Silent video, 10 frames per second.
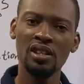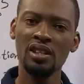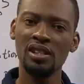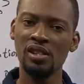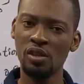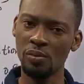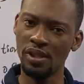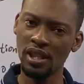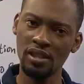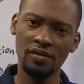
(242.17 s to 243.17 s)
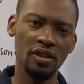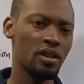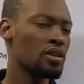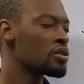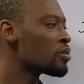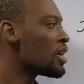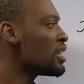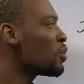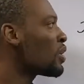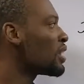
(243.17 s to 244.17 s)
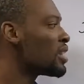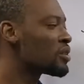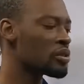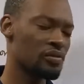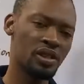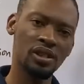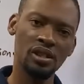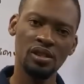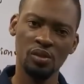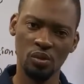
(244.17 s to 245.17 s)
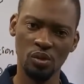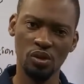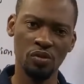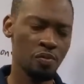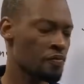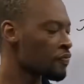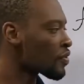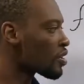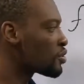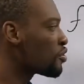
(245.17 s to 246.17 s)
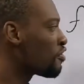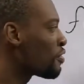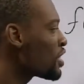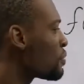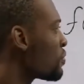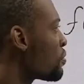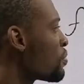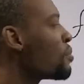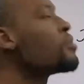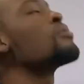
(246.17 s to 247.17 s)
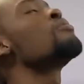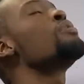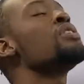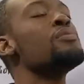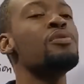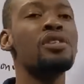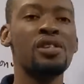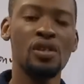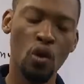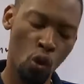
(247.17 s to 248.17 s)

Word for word: It is objective. So anyone that is convenient, you use. So first principle, principle is.